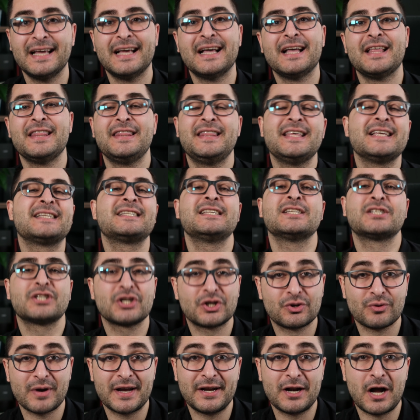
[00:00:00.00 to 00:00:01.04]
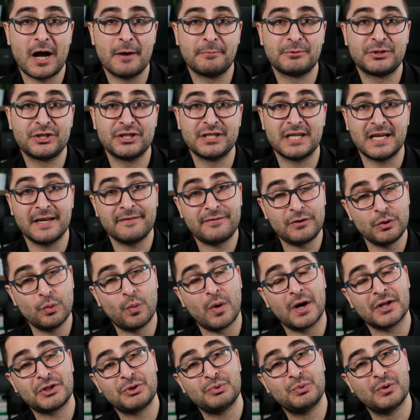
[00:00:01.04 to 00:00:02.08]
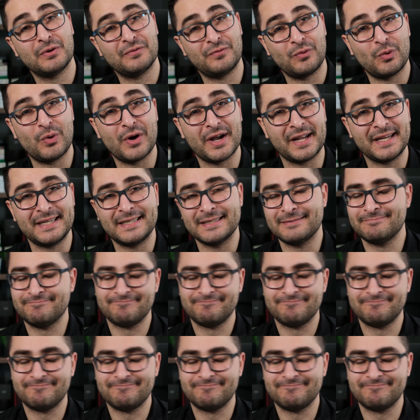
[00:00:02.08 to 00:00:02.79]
This is a great option if you want to avoid